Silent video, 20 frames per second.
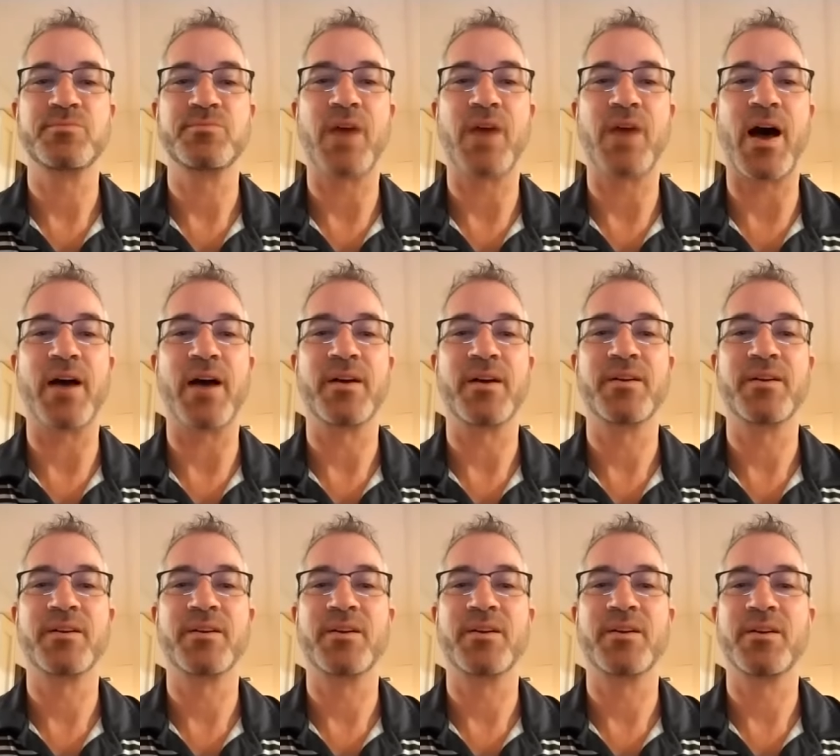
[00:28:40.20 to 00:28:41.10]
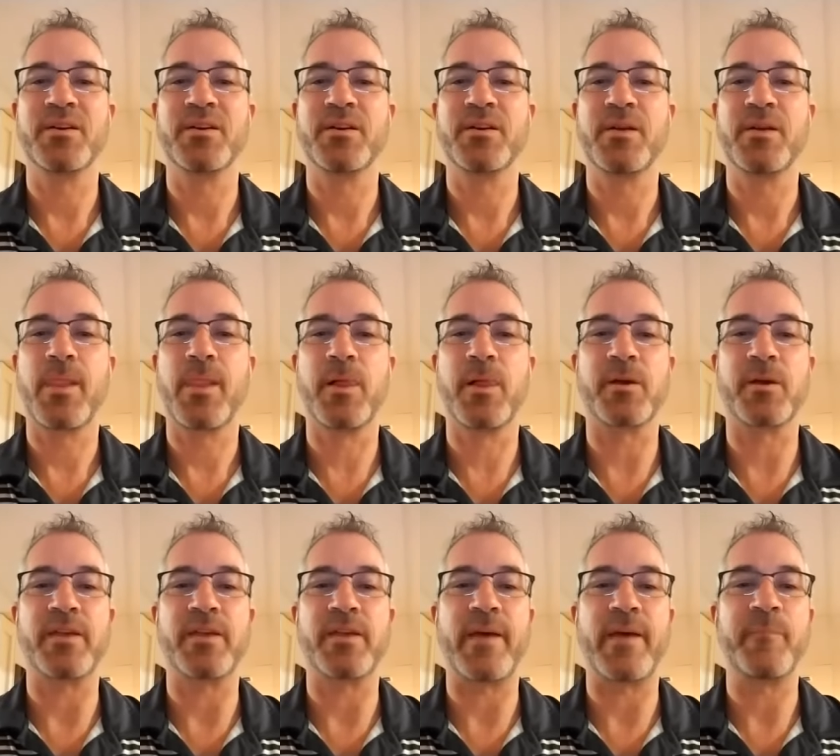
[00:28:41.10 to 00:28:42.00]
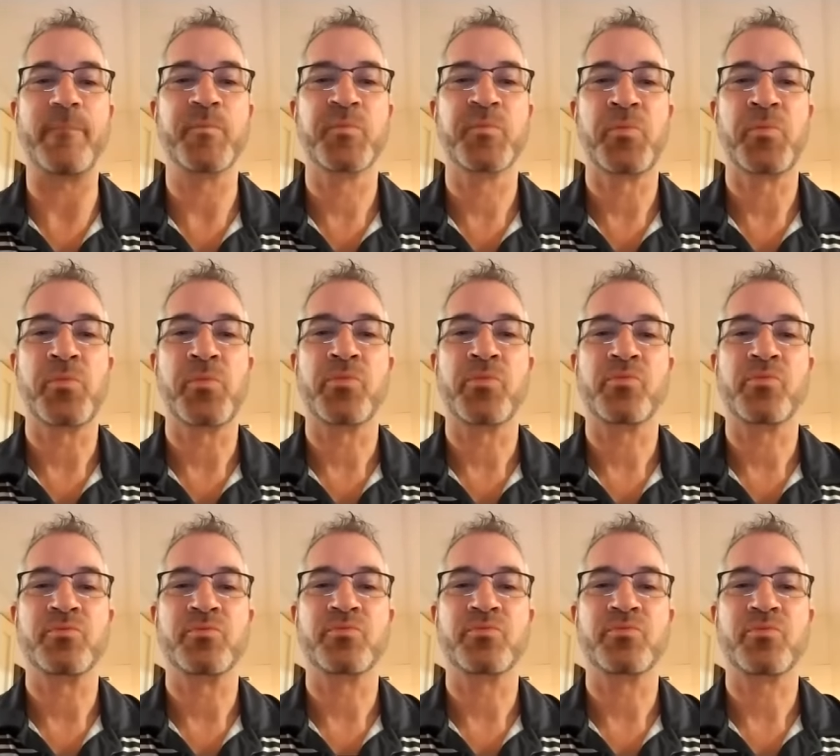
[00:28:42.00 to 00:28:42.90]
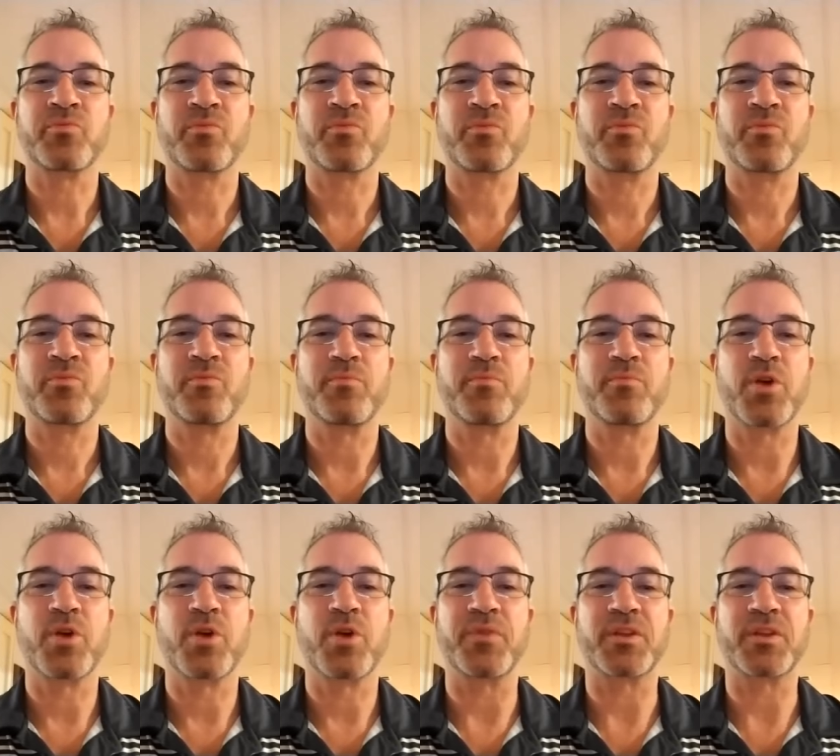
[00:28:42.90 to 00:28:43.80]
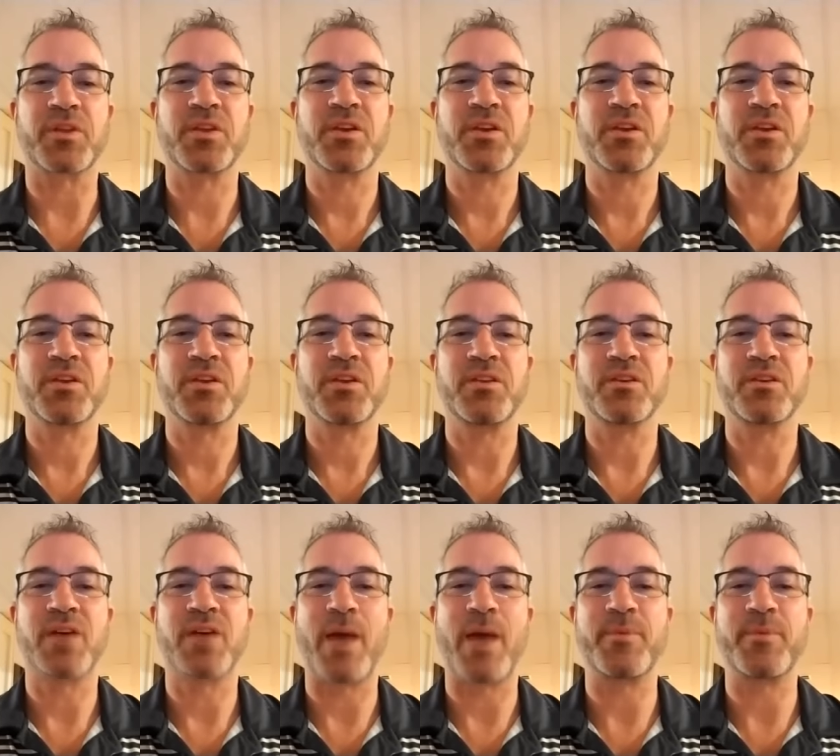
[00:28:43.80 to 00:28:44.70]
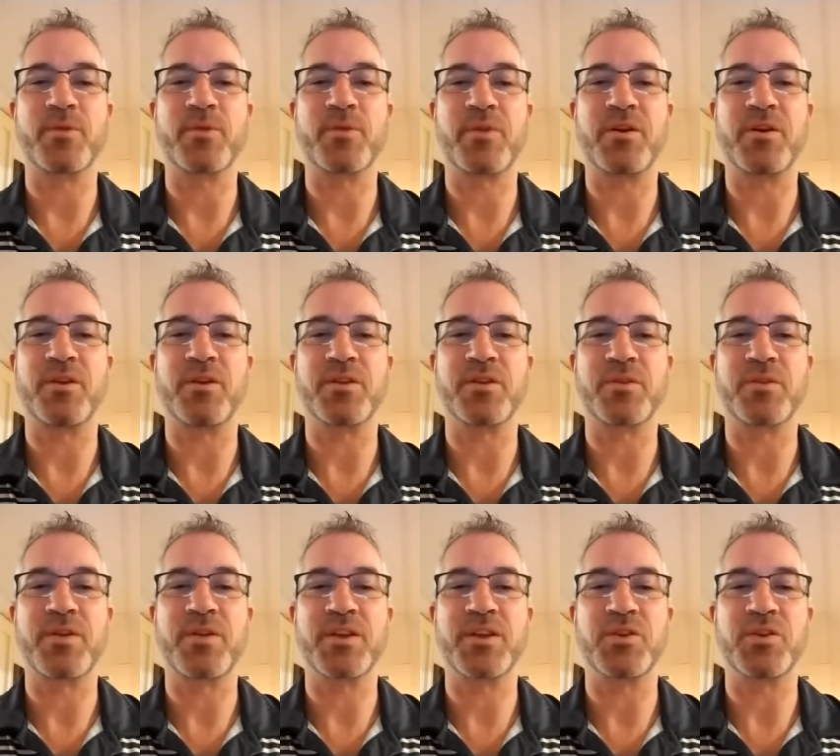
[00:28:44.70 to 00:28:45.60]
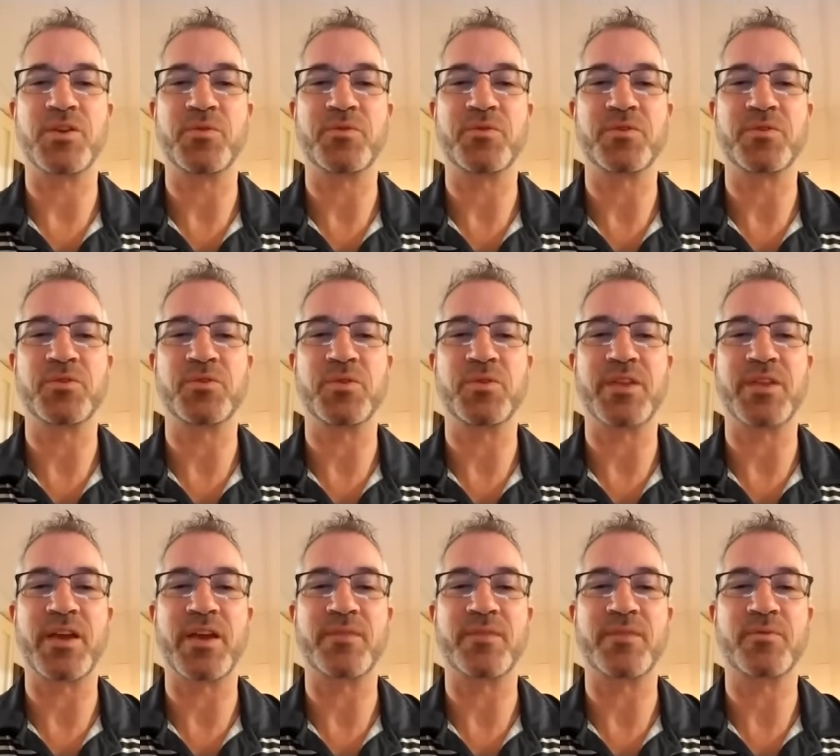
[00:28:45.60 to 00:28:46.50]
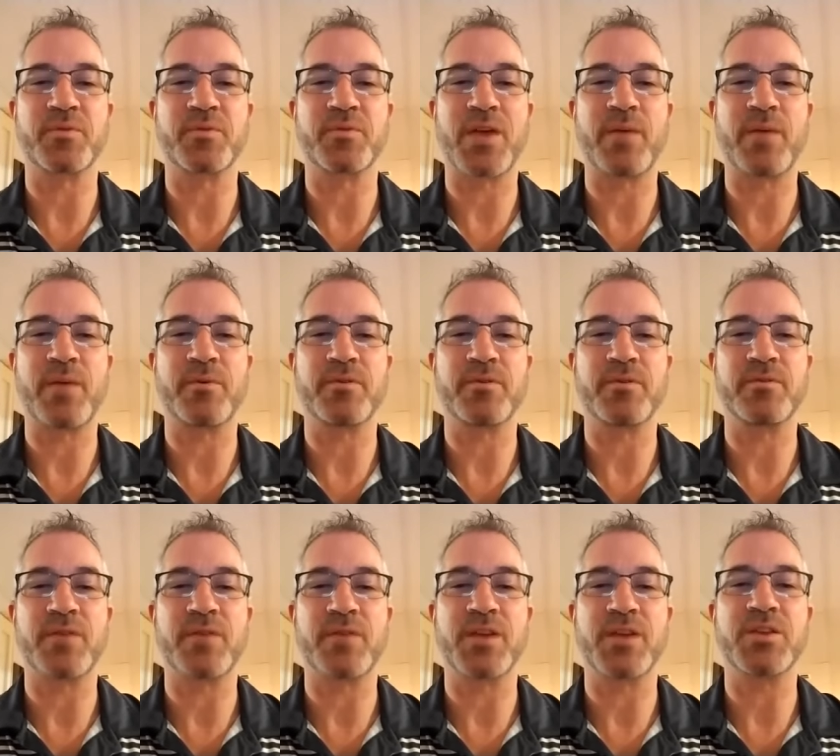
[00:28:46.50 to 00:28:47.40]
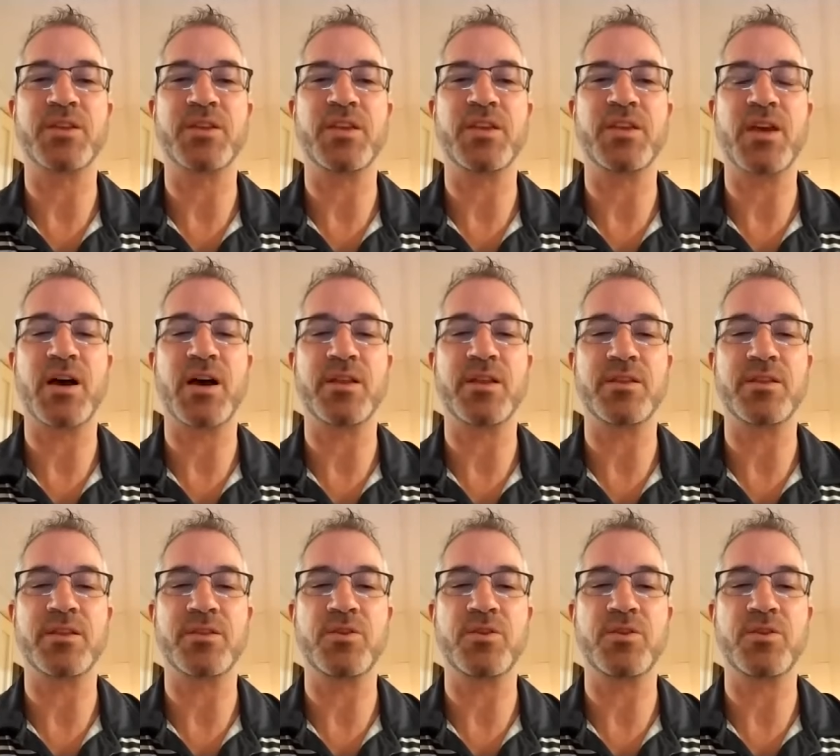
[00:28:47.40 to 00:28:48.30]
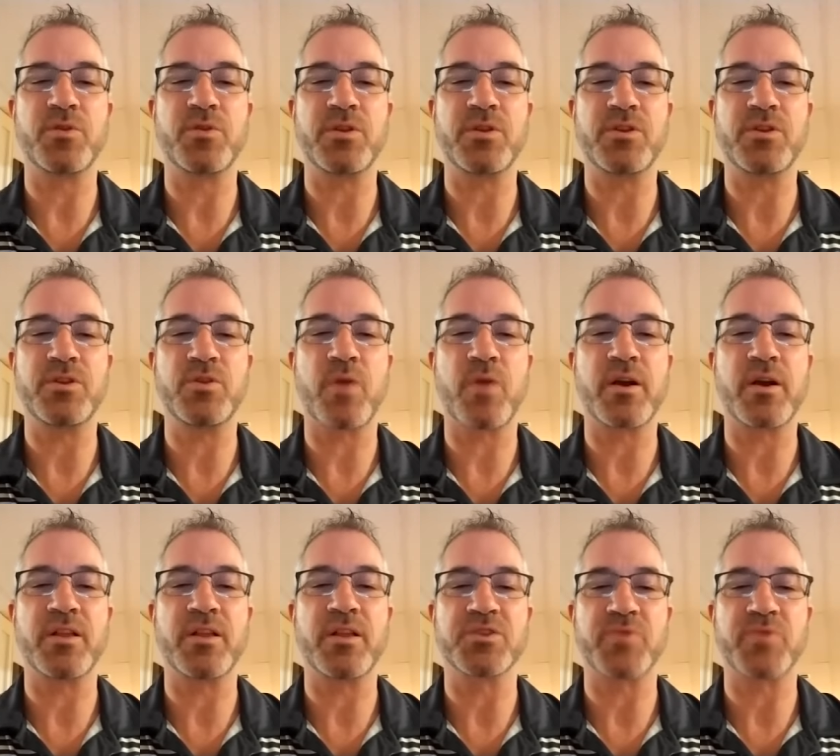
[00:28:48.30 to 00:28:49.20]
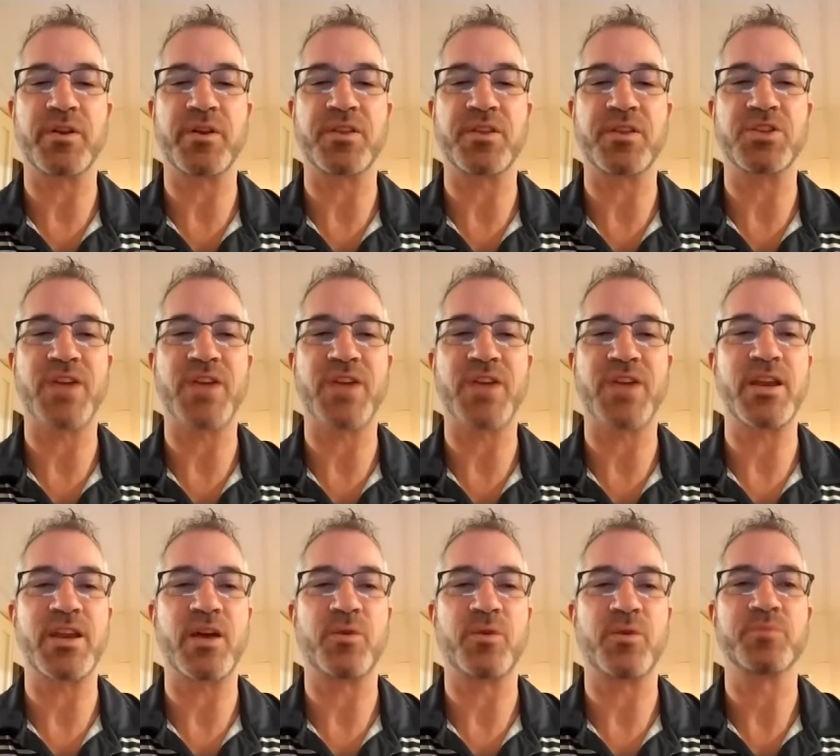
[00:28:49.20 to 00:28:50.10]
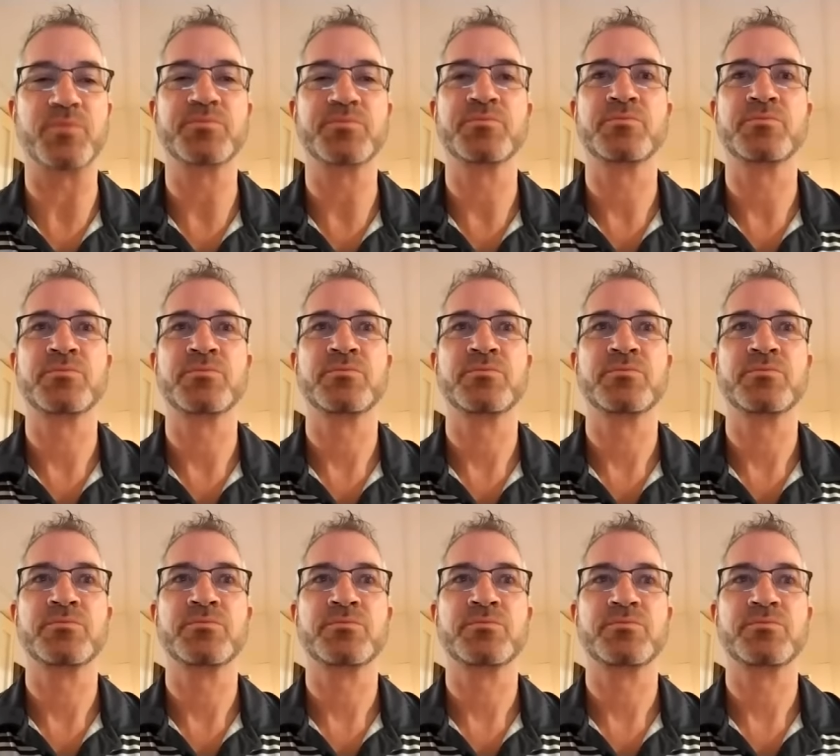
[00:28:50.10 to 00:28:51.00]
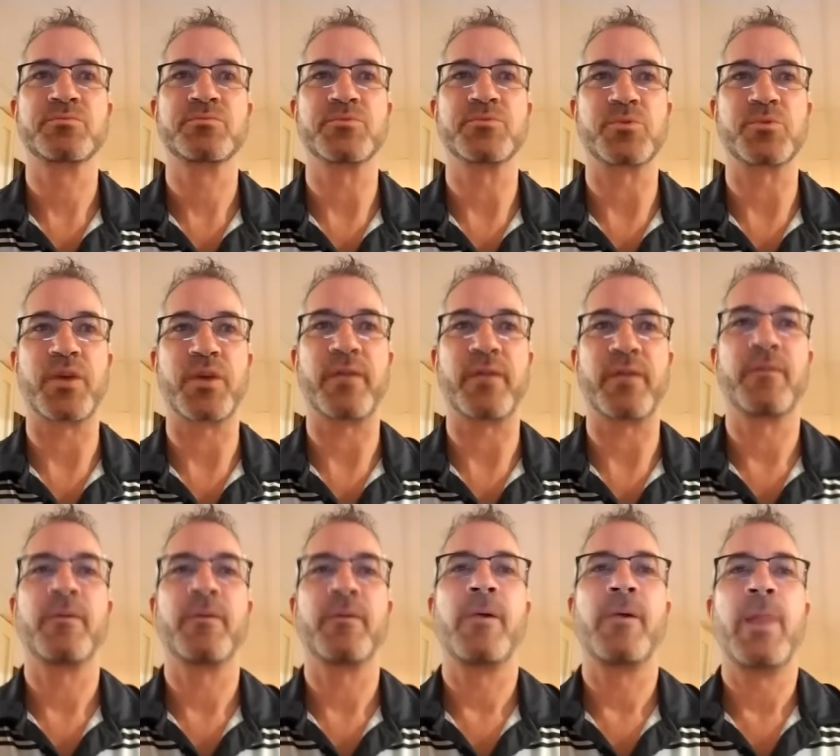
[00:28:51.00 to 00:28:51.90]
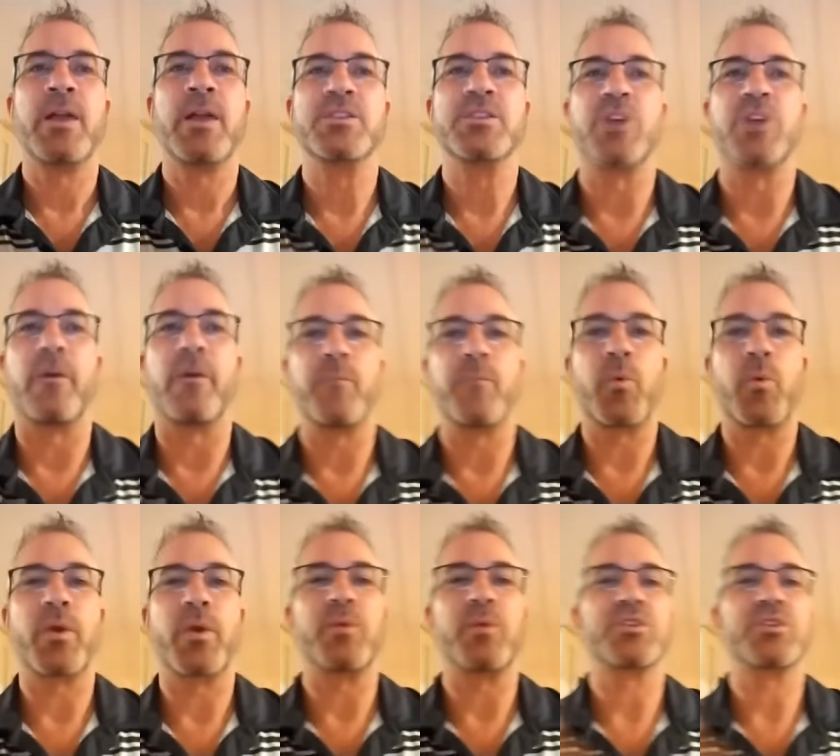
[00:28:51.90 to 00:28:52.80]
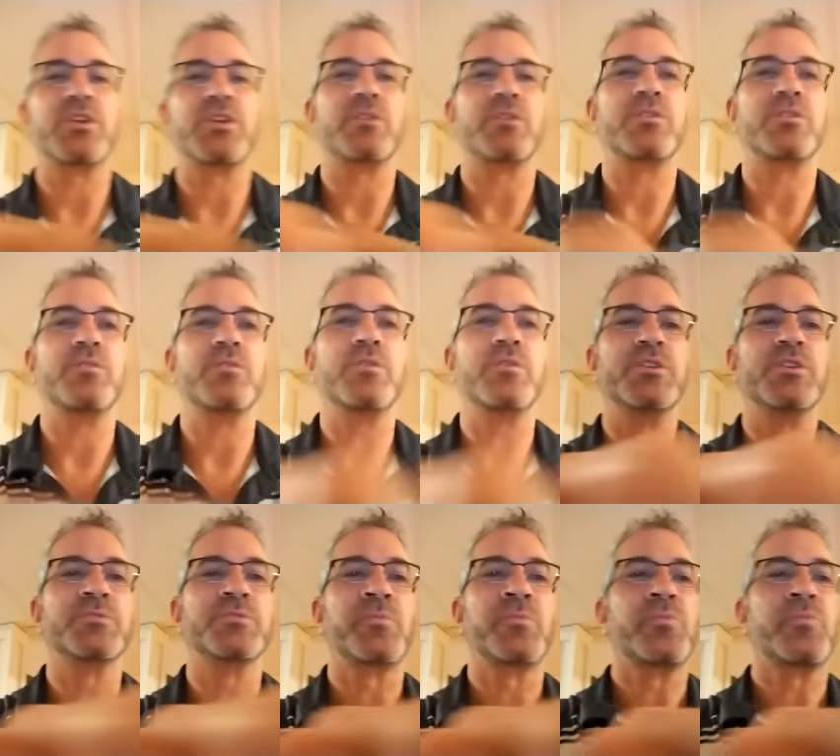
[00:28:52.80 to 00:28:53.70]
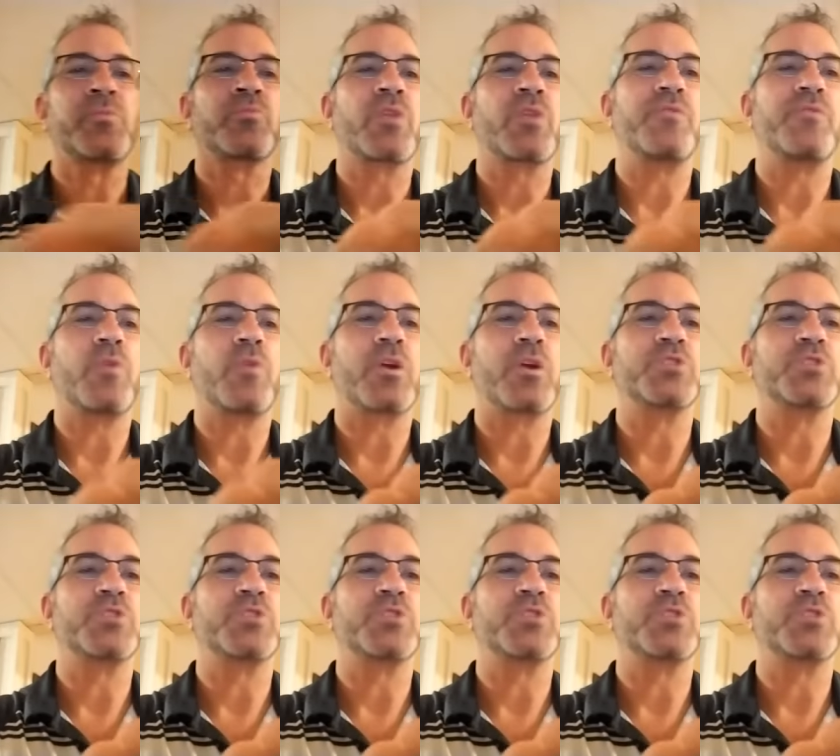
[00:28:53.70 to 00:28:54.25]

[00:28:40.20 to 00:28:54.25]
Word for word: Ah, look at that. Perfect. Copied it right on there. Thank you for doing that. For top, or the the, uh, the the URL is right on the chat now. Okay. So what I want to share with you is if you are